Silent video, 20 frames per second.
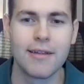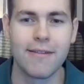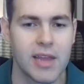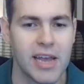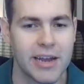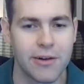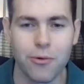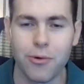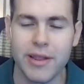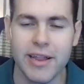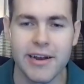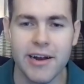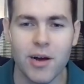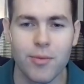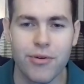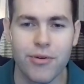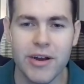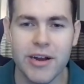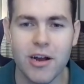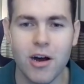And within our
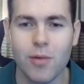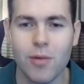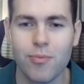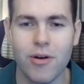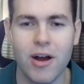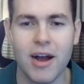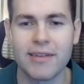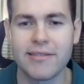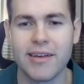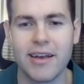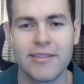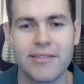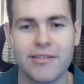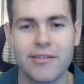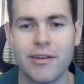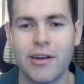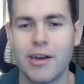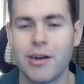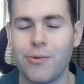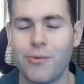pre-call
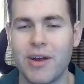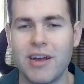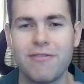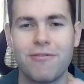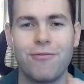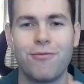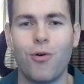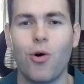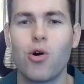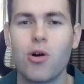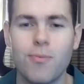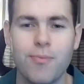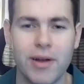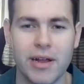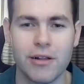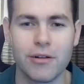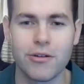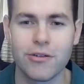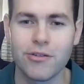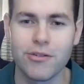process, we have 4
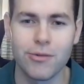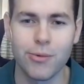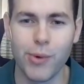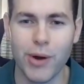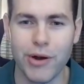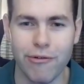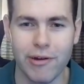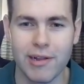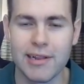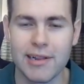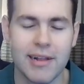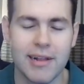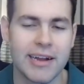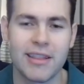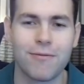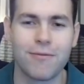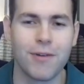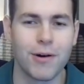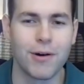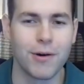pillars we really like
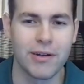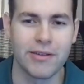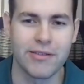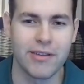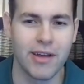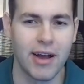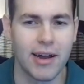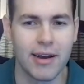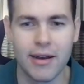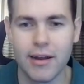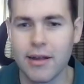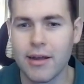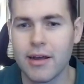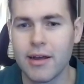to focus on.